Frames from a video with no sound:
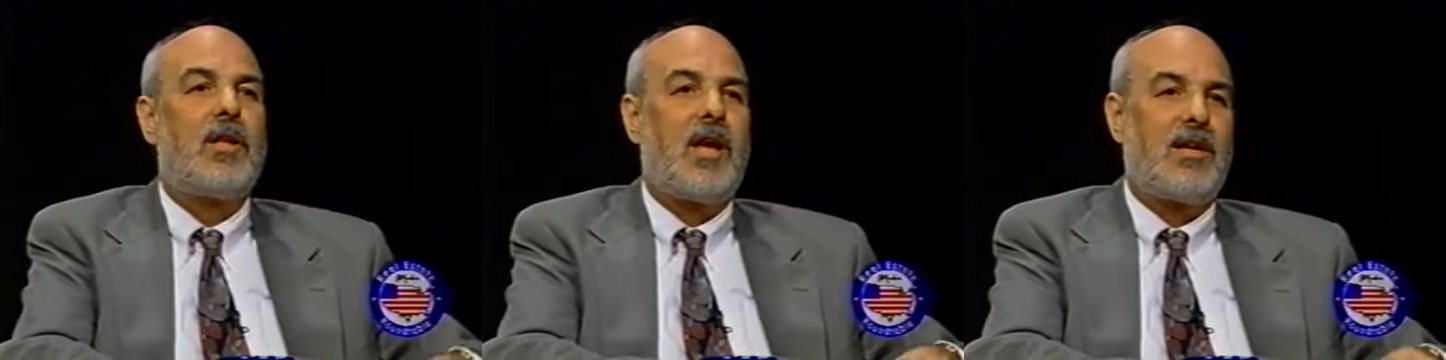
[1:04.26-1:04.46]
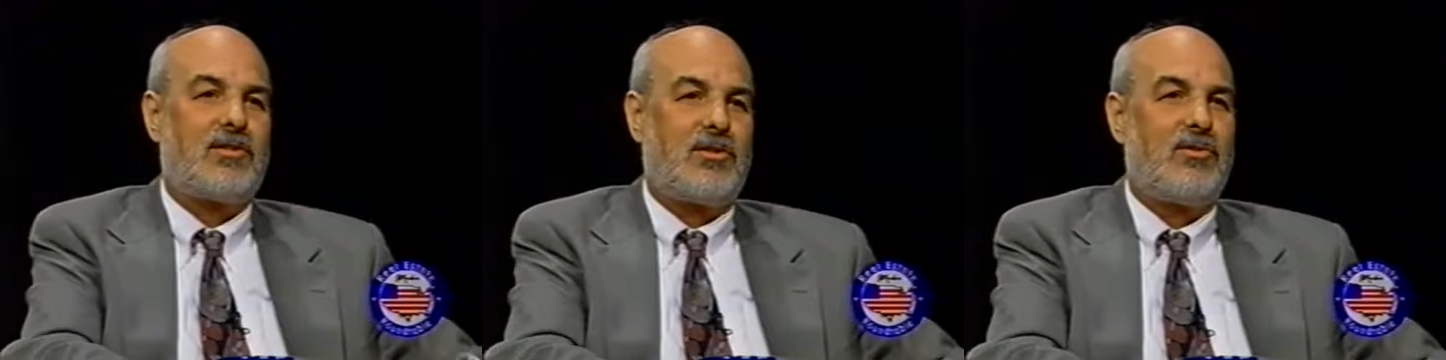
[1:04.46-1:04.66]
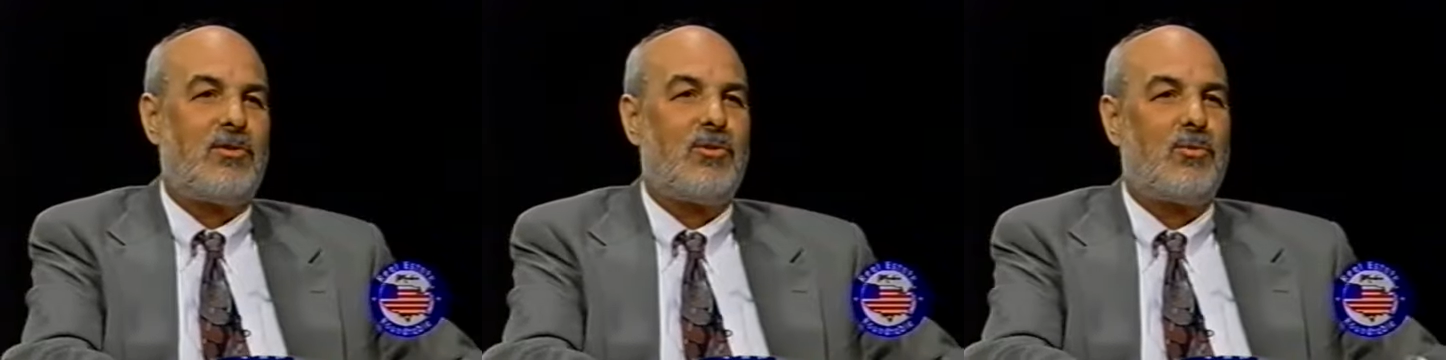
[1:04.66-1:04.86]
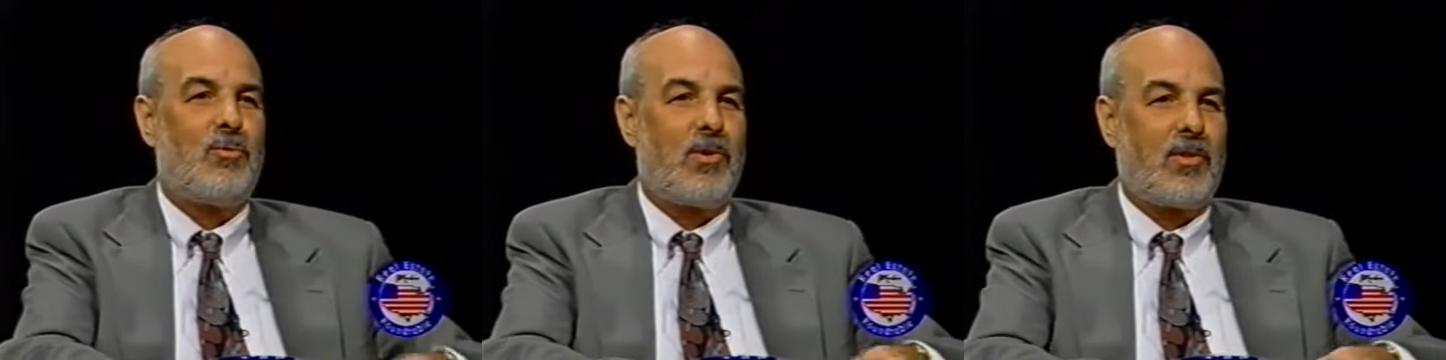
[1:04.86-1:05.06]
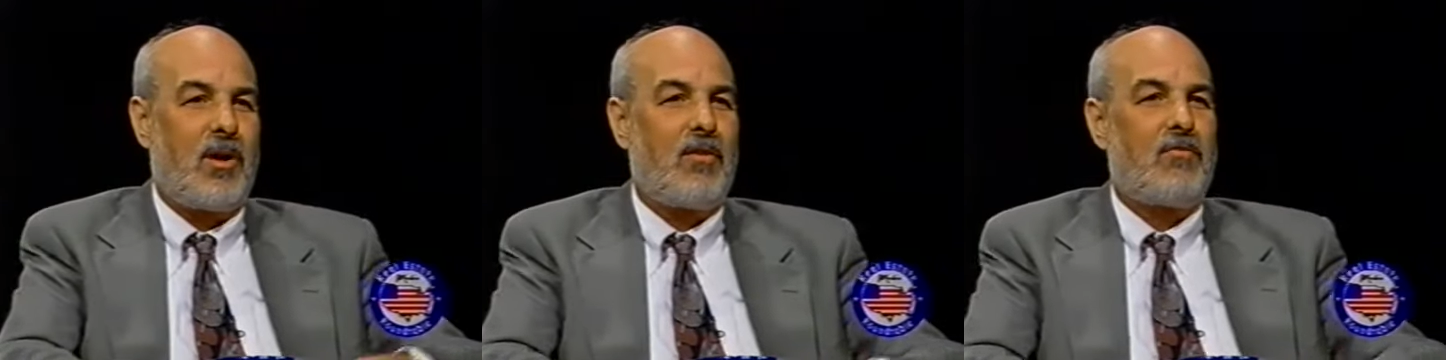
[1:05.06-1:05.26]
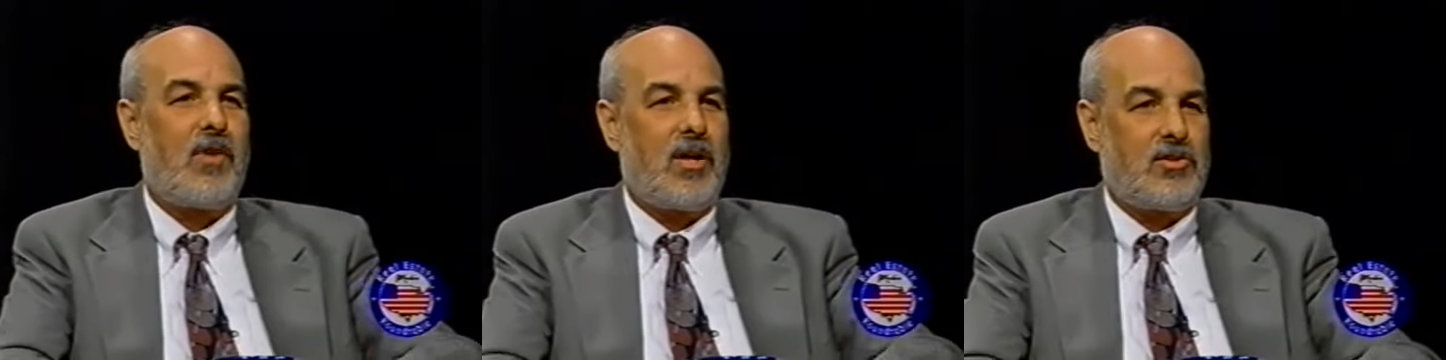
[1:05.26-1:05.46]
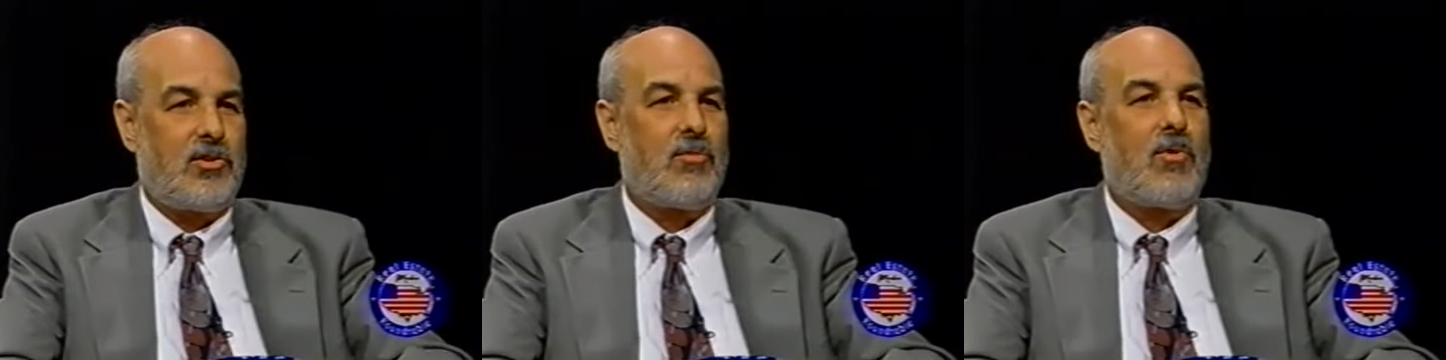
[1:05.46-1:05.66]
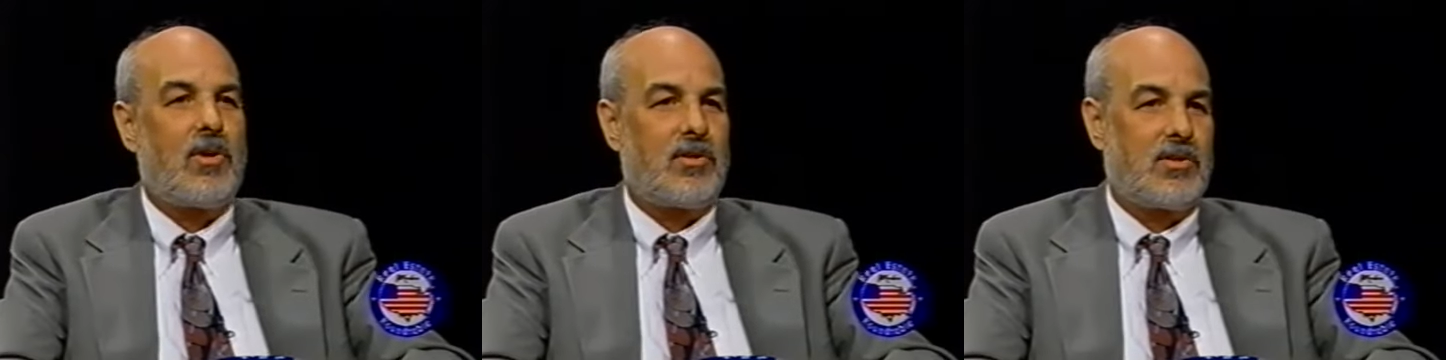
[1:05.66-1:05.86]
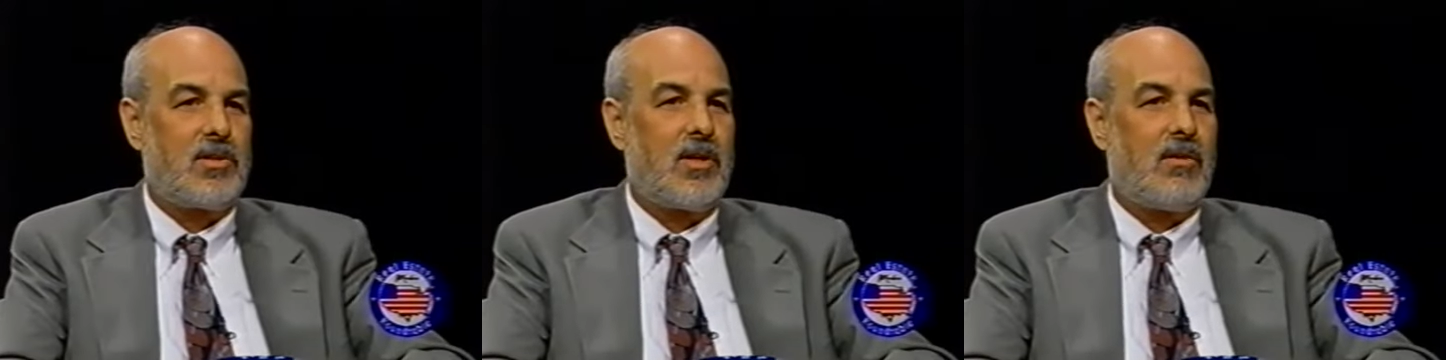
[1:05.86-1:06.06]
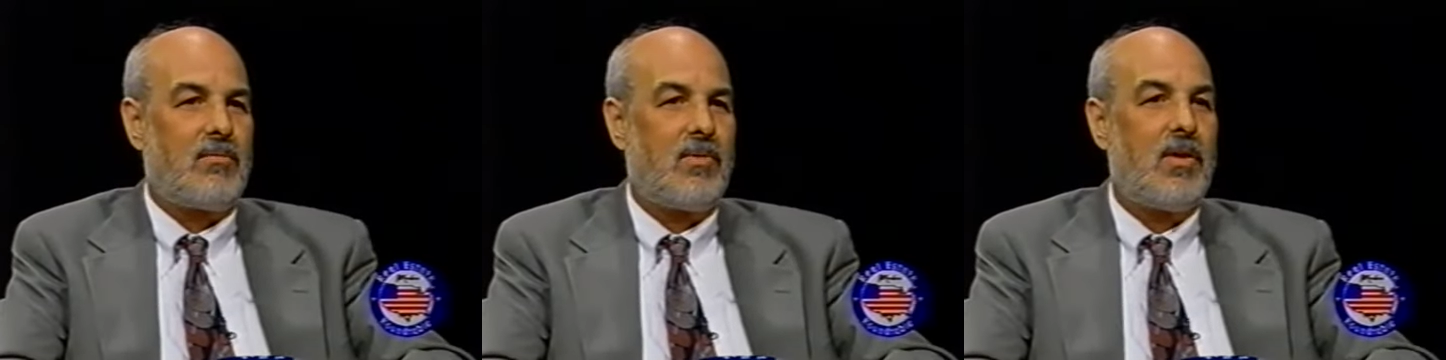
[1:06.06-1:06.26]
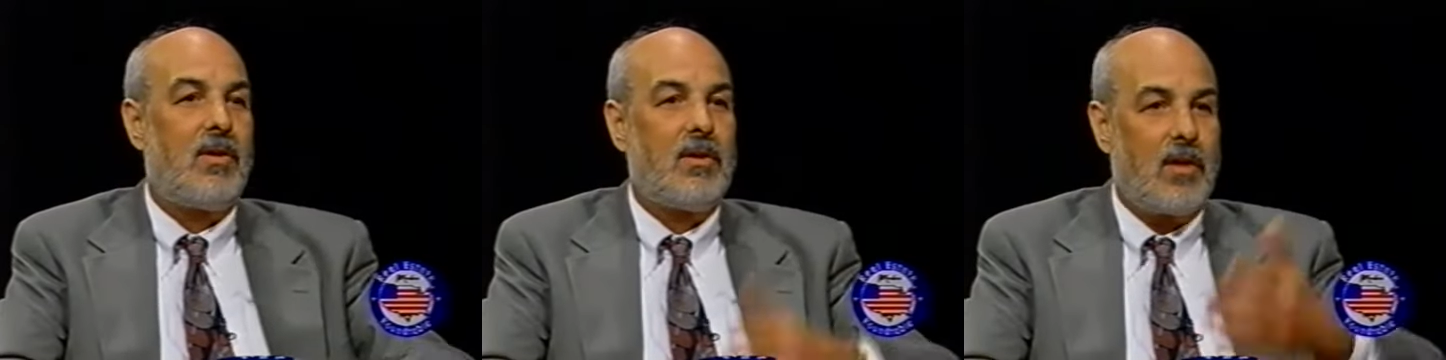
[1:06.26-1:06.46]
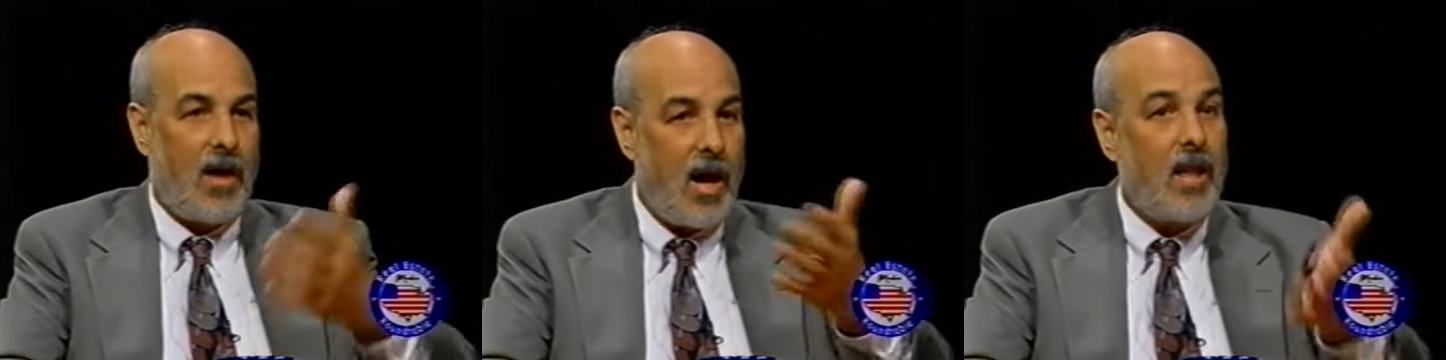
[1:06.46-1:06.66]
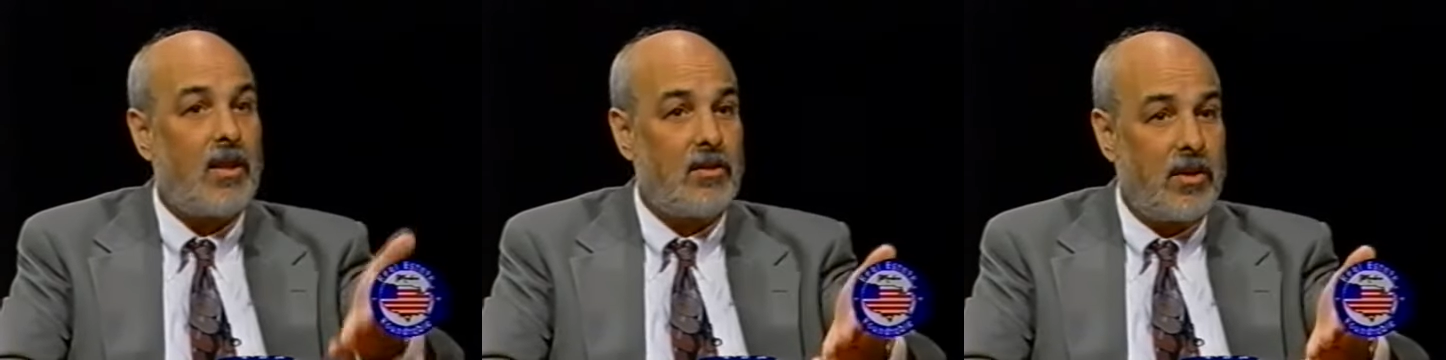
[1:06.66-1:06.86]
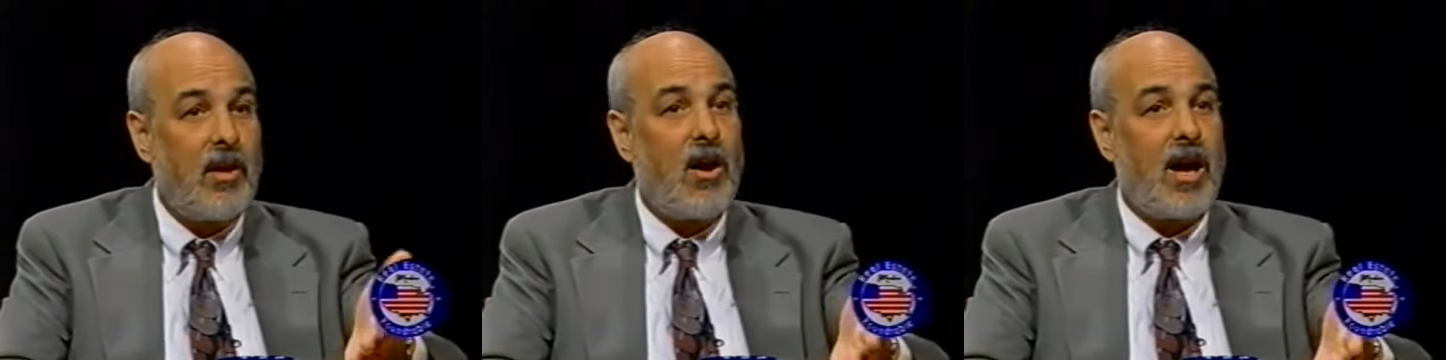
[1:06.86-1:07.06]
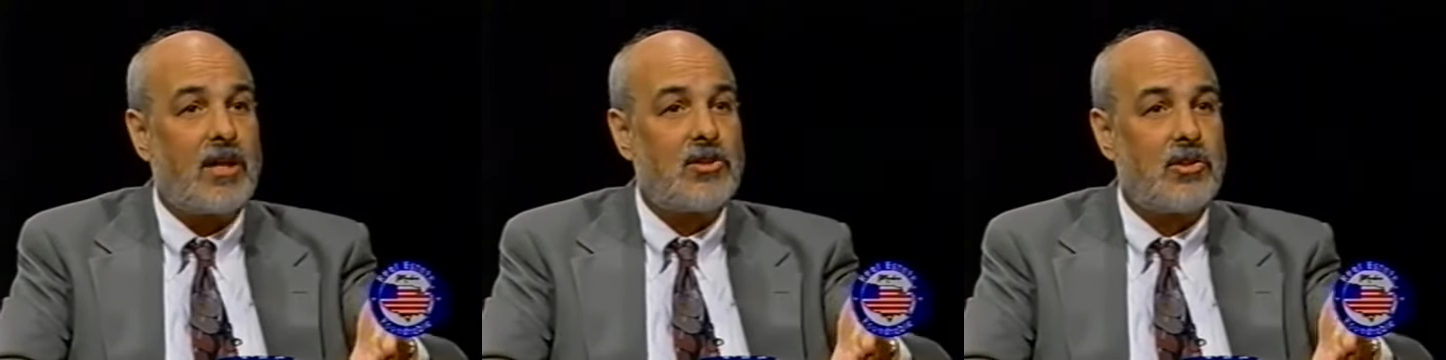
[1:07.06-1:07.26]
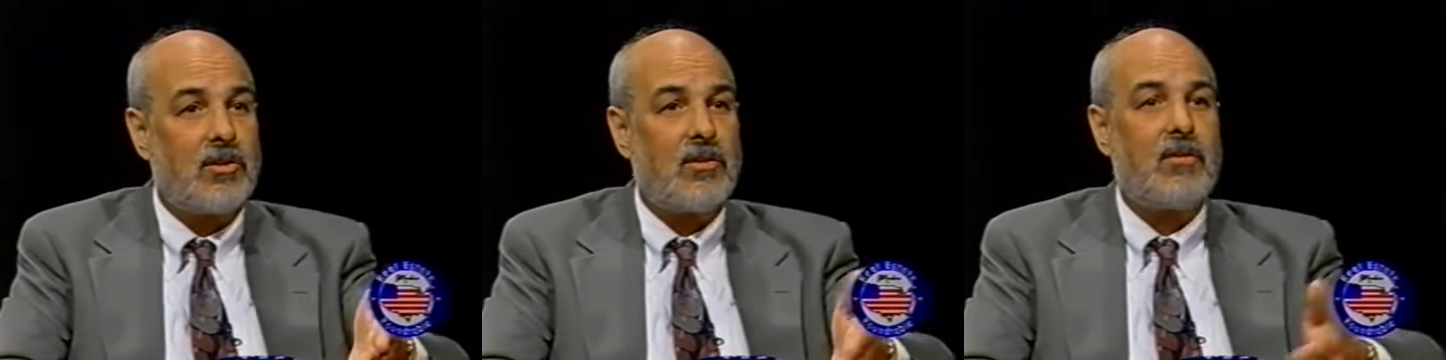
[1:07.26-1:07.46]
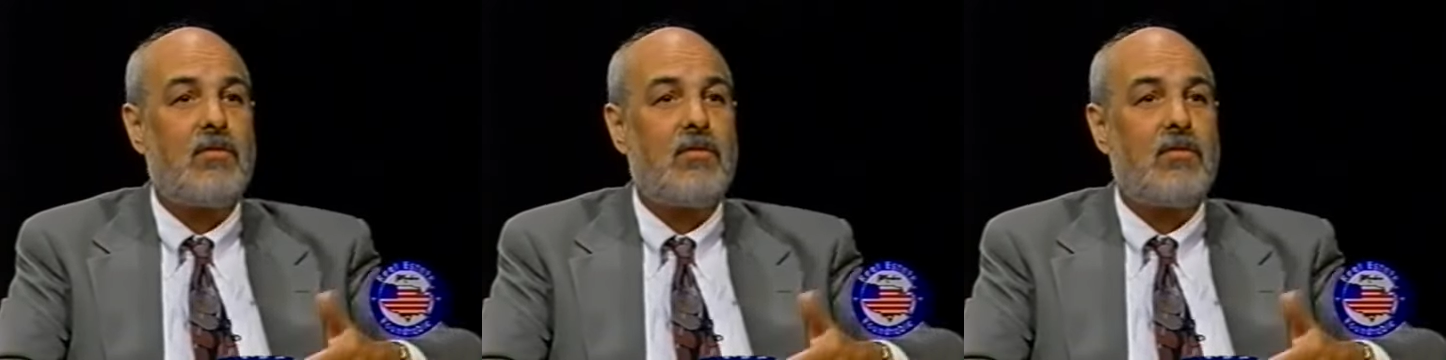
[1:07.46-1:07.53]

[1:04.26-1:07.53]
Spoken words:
has to do with how fast you want to sell, a la the auction.